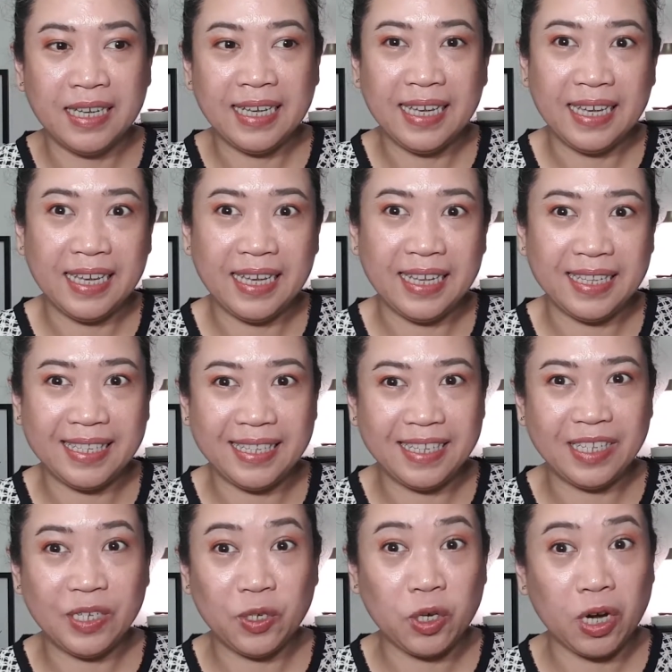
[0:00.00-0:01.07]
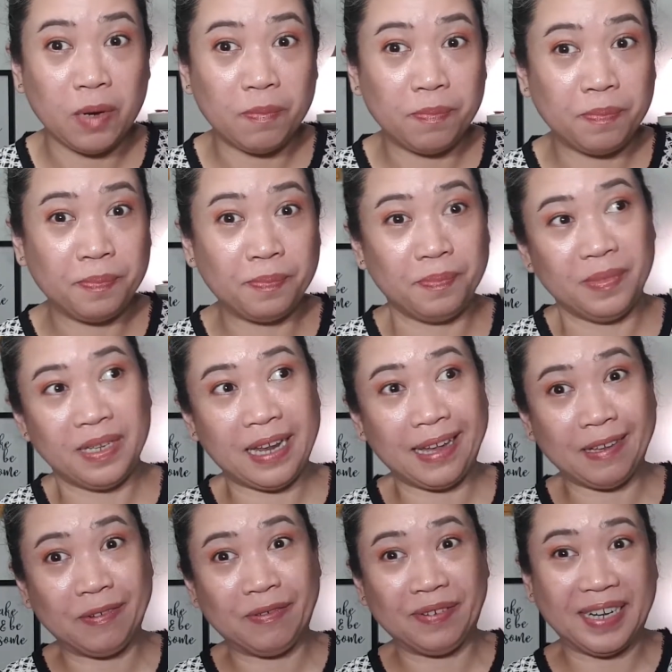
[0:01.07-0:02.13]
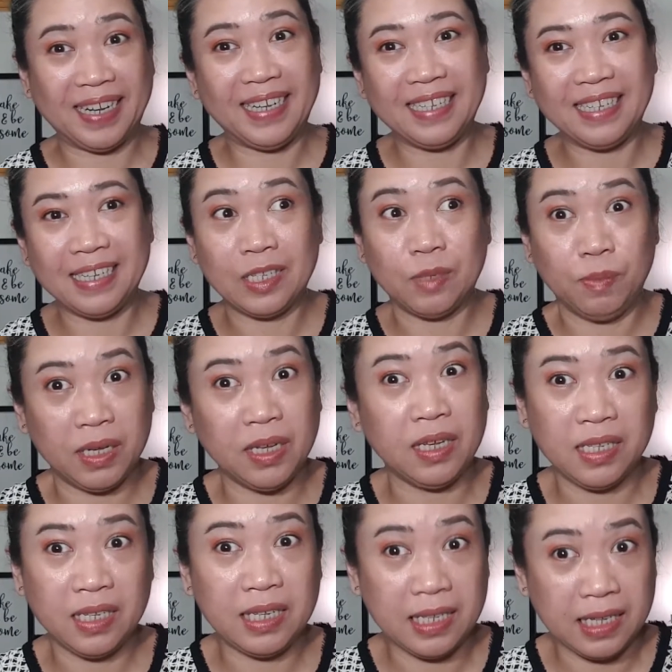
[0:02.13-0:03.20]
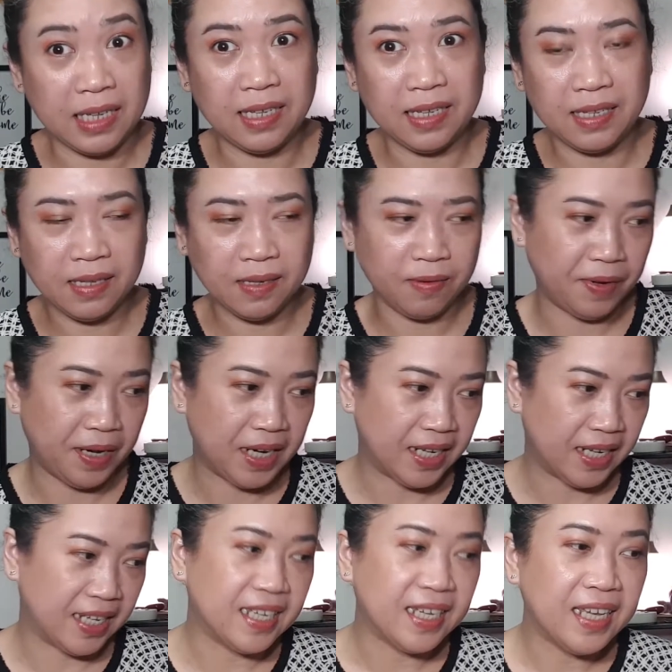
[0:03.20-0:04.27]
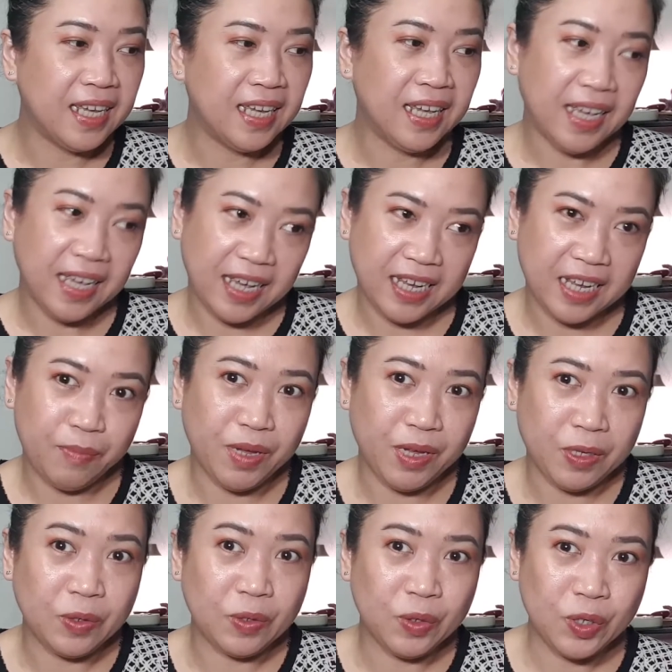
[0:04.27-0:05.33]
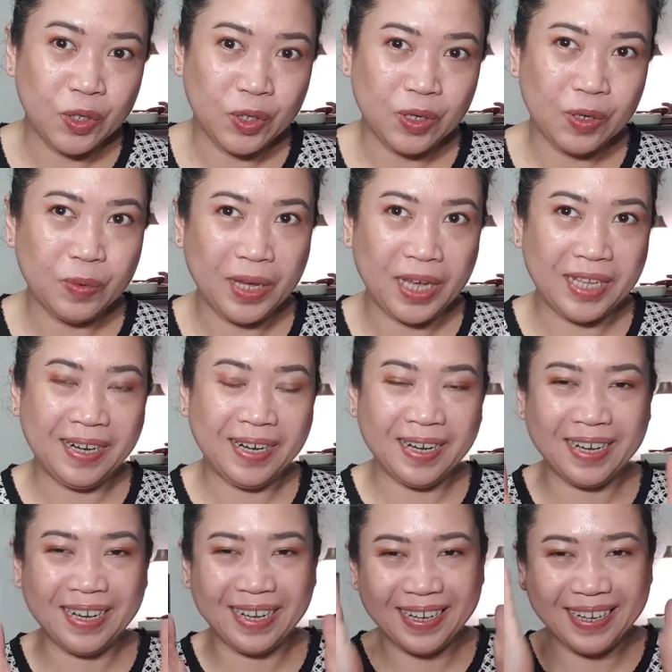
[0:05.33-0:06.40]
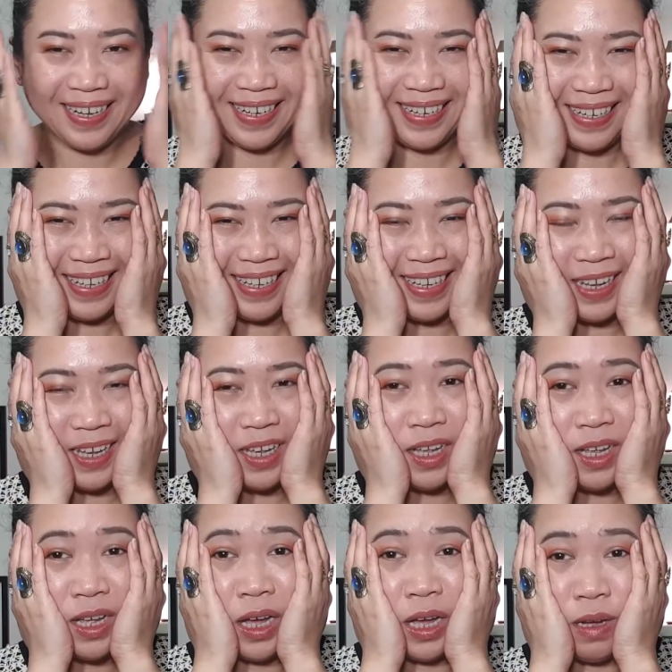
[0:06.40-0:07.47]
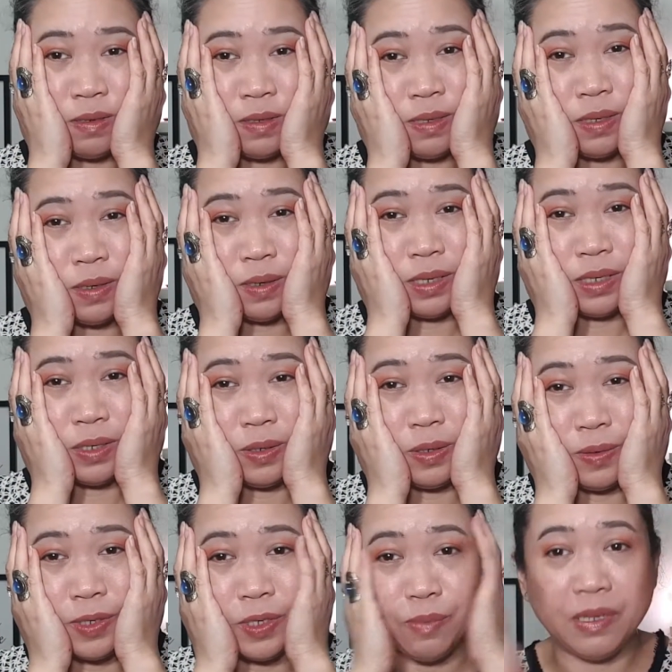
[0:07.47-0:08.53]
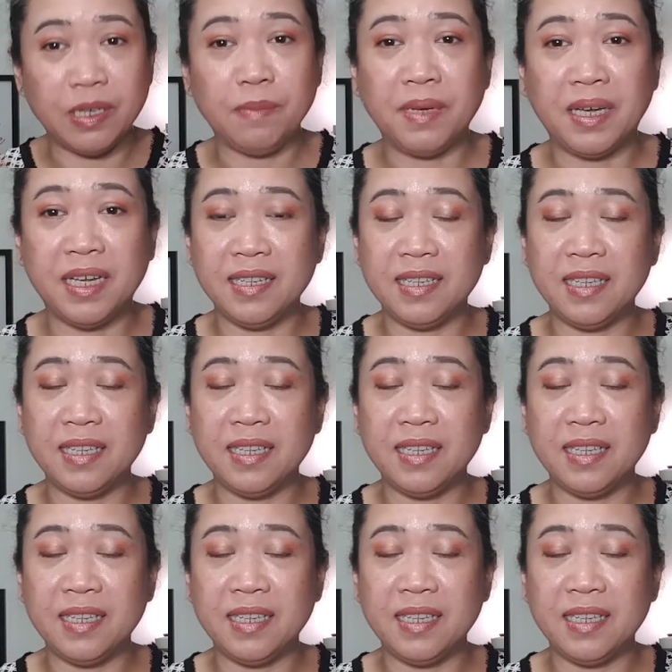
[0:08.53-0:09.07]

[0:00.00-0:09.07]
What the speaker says: and drop like the rain, it's because it is raining, and I'm not so sure whether how's the audio going to be, but